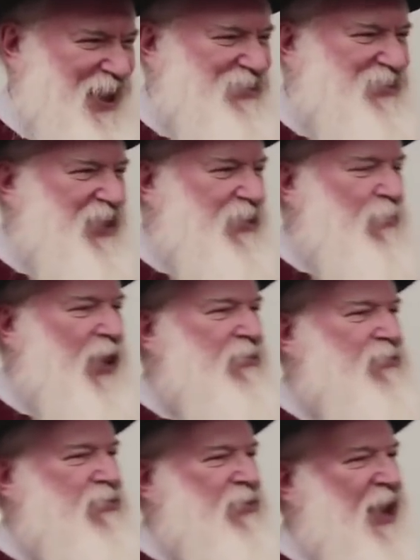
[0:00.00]
and say, why
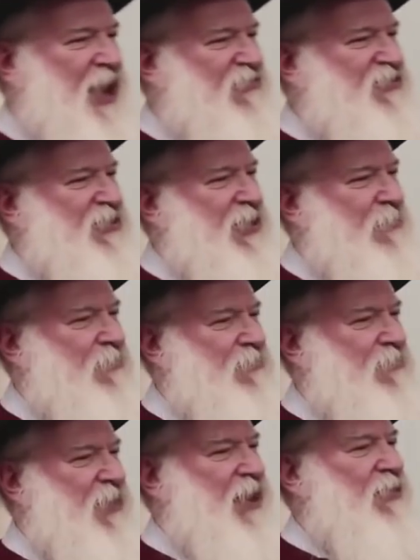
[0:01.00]
don't you have
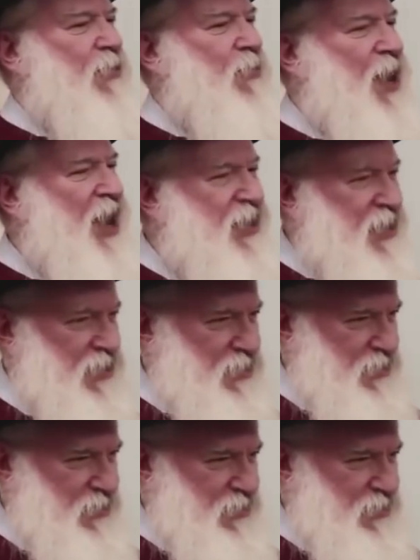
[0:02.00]
some marijuana?